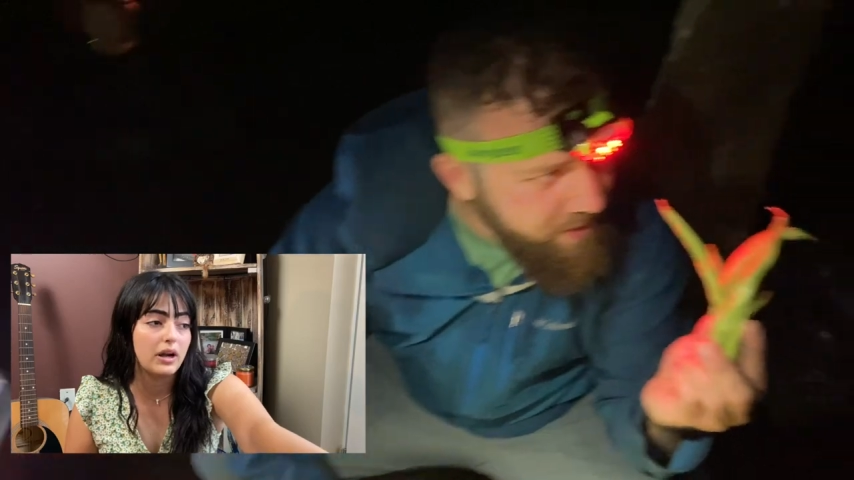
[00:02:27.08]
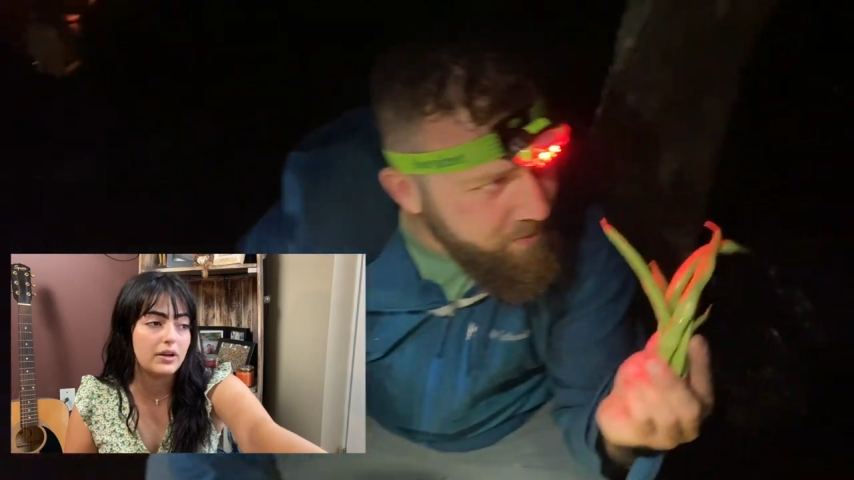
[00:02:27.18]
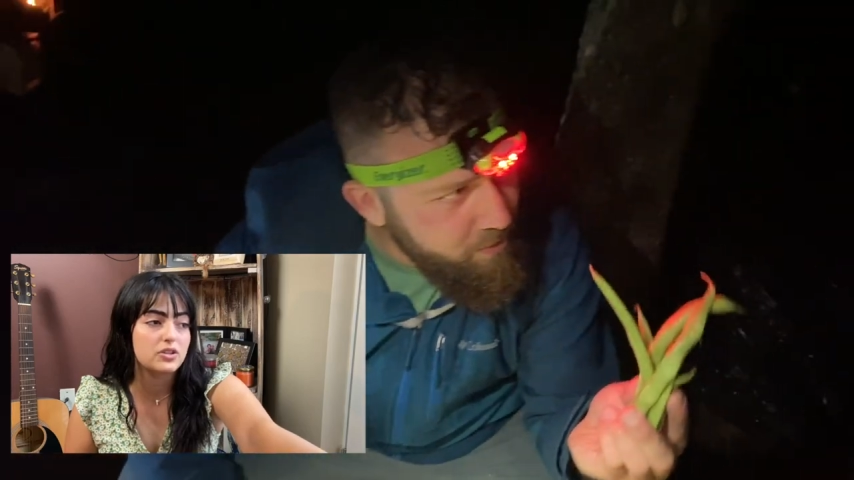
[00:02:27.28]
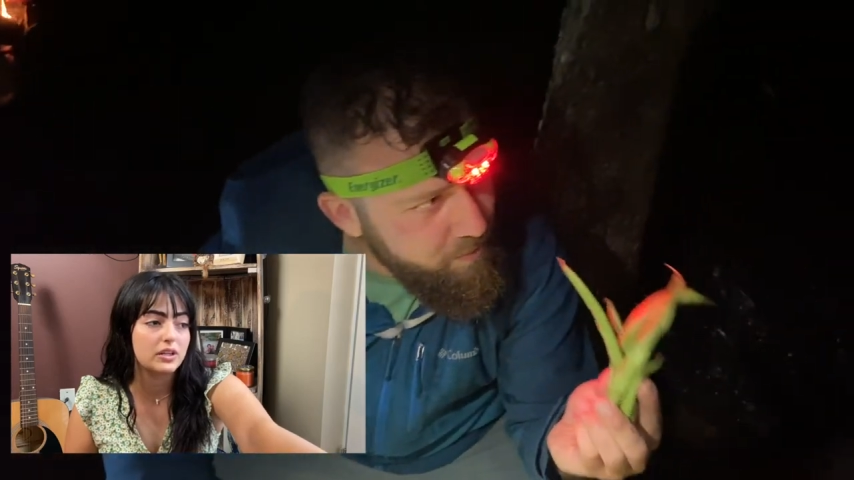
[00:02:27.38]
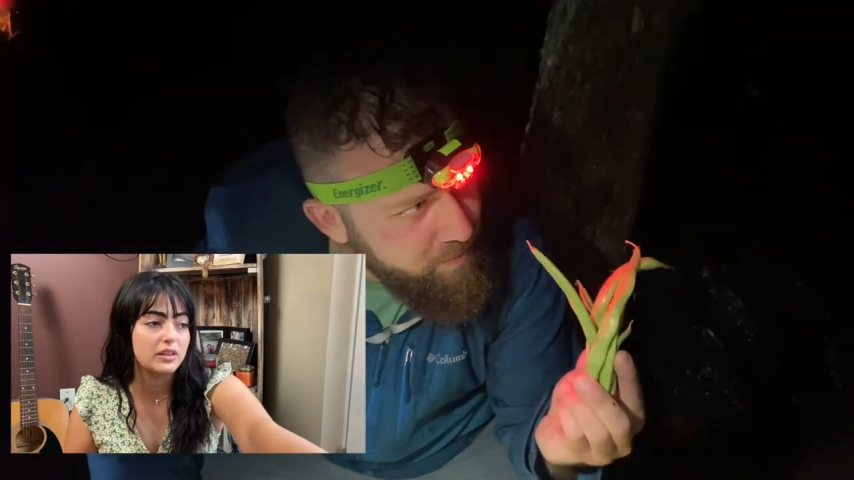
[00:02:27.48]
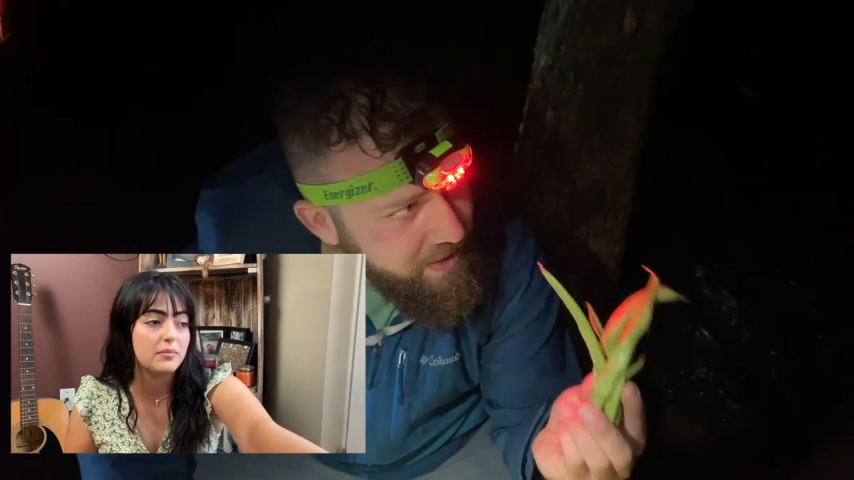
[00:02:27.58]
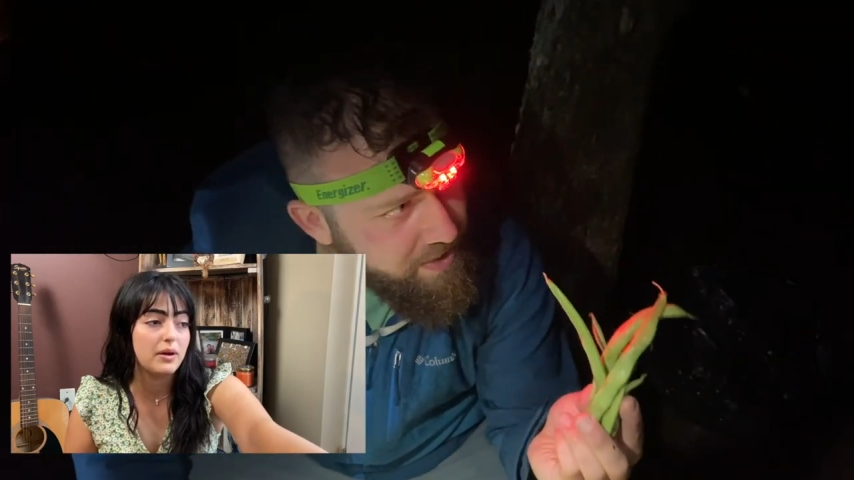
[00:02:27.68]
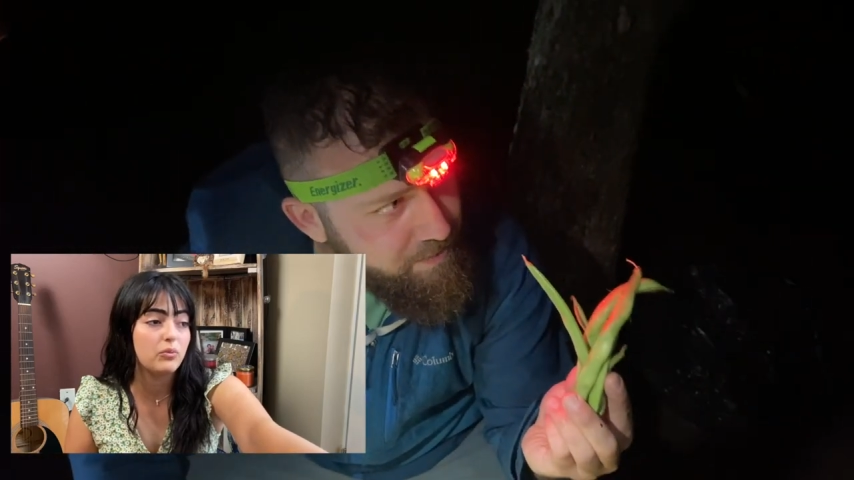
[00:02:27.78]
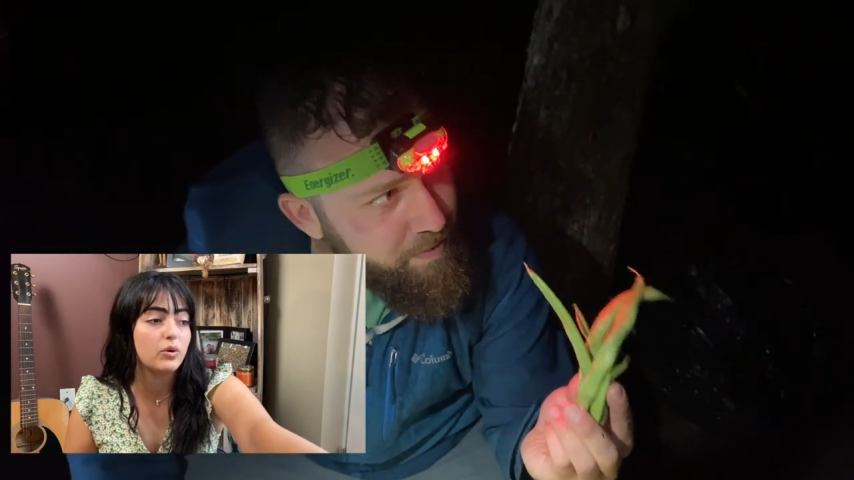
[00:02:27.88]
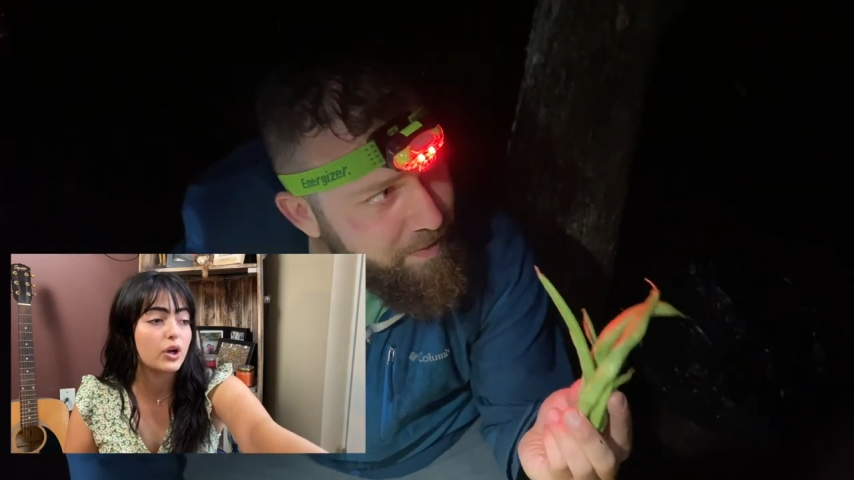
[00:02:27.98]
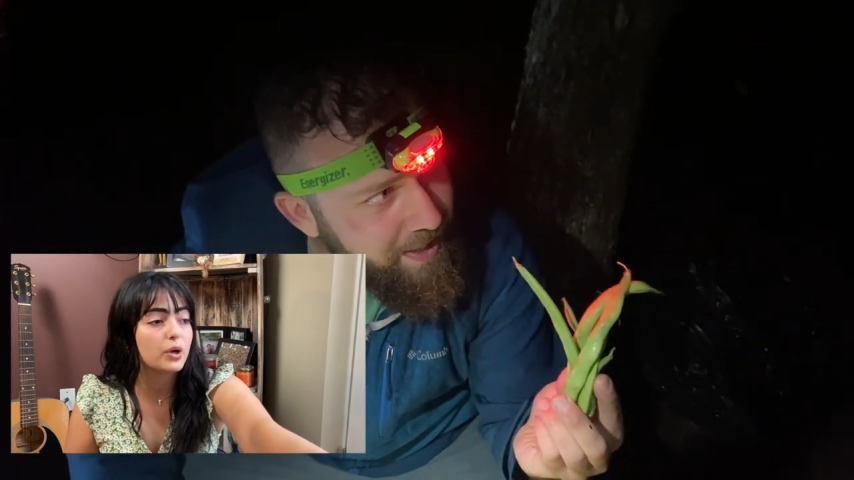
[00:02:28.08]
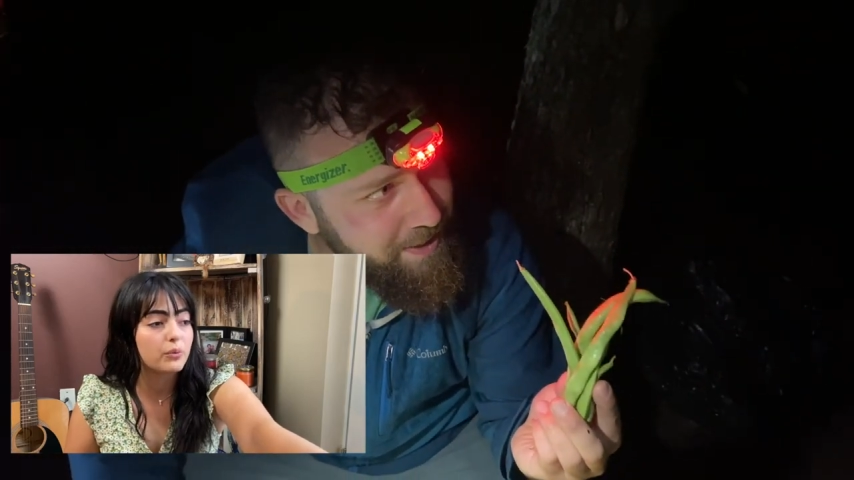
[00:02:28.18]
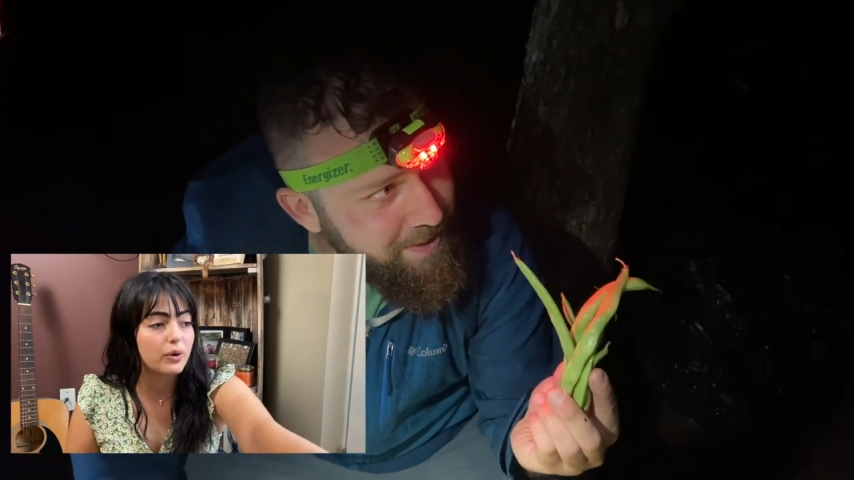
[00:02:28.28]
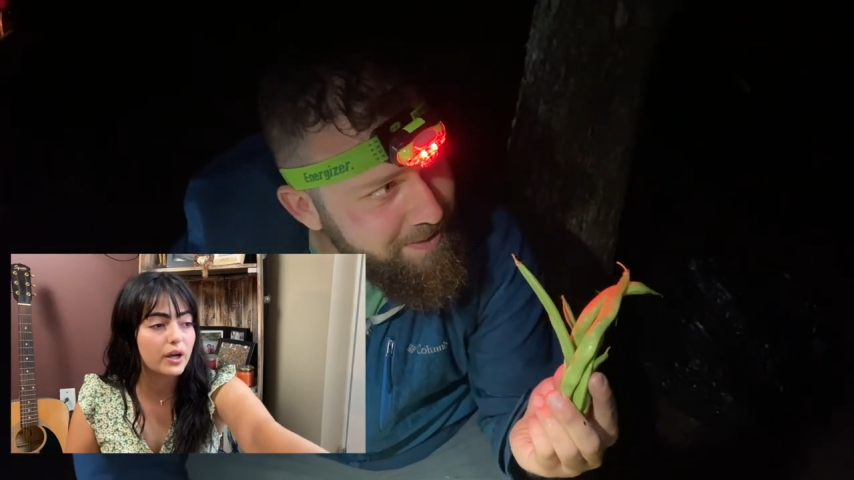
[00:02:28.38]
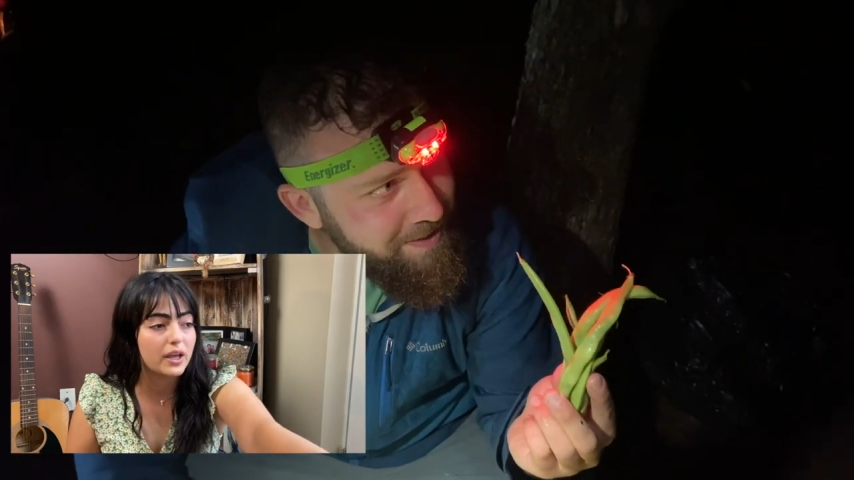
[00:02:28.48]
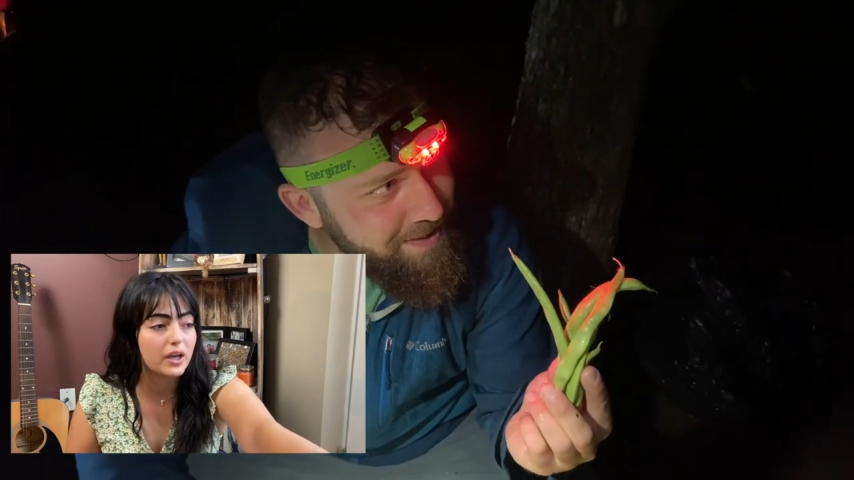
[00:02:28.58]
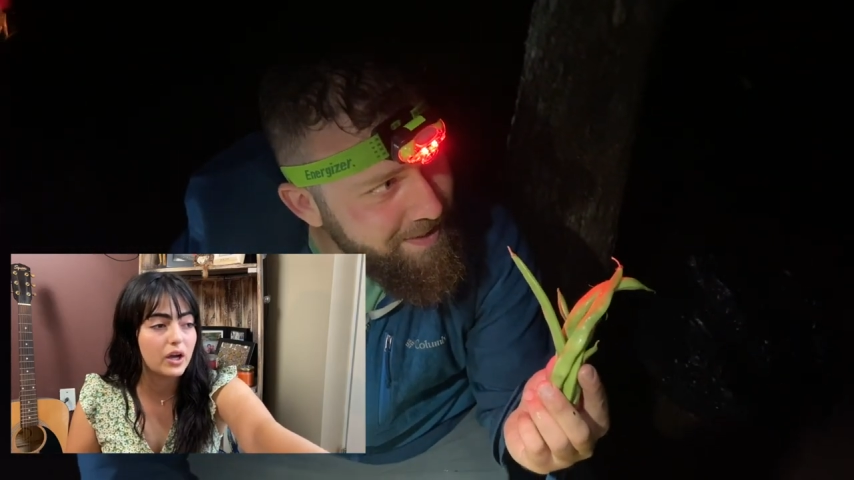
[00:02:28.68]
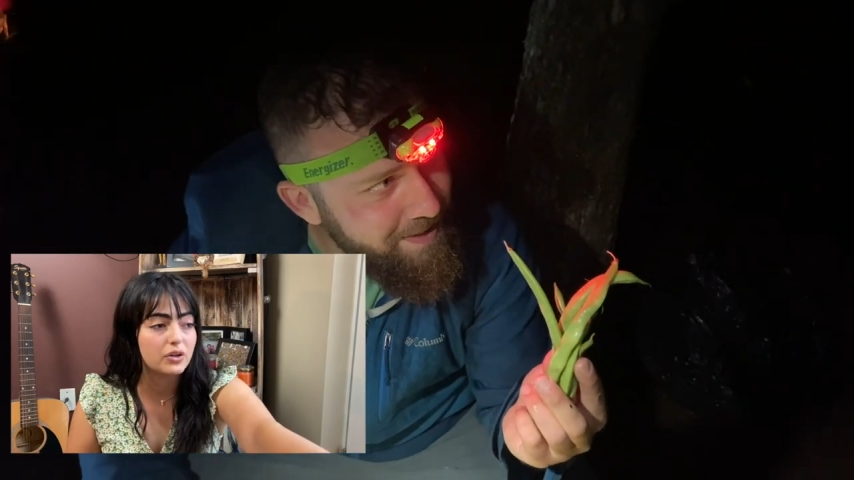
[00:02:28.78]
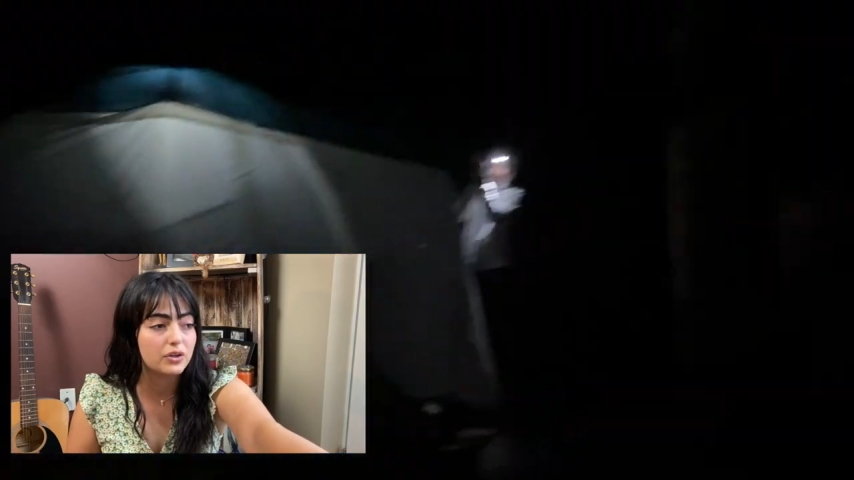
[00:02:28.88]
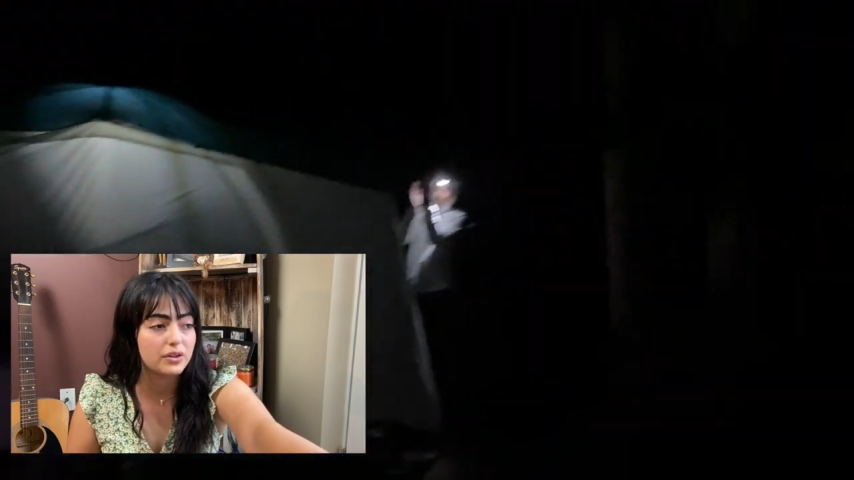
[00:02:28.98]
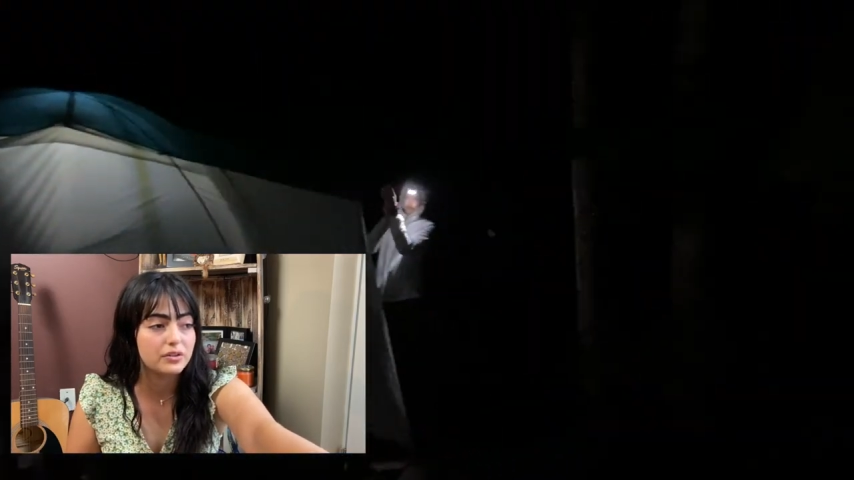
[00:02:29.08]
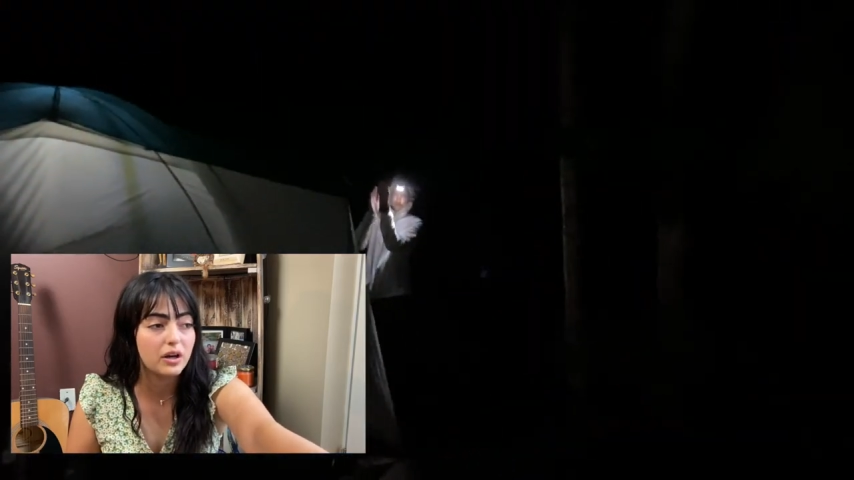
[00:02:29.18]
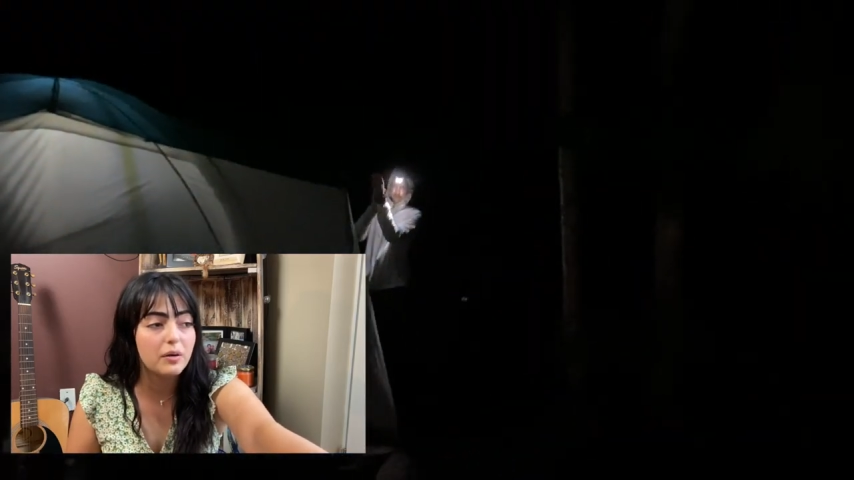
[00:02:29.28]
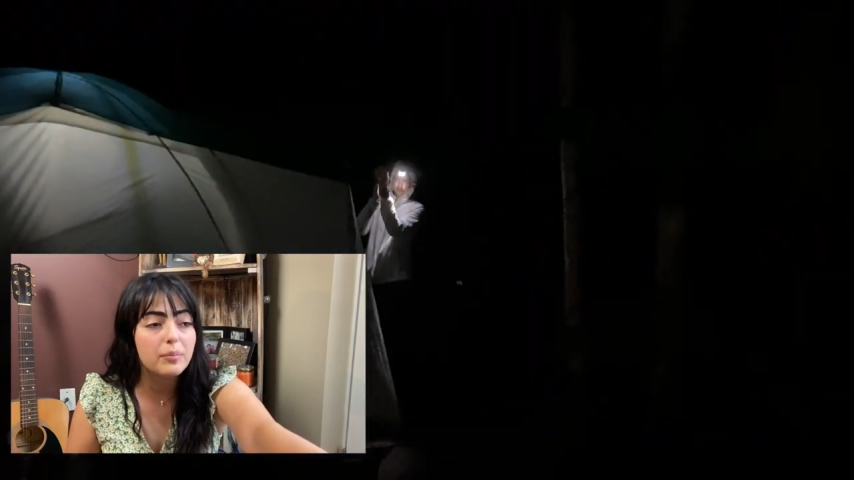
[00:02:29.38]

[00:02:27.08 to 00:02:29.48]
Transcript: actually, the men were working under the tarp.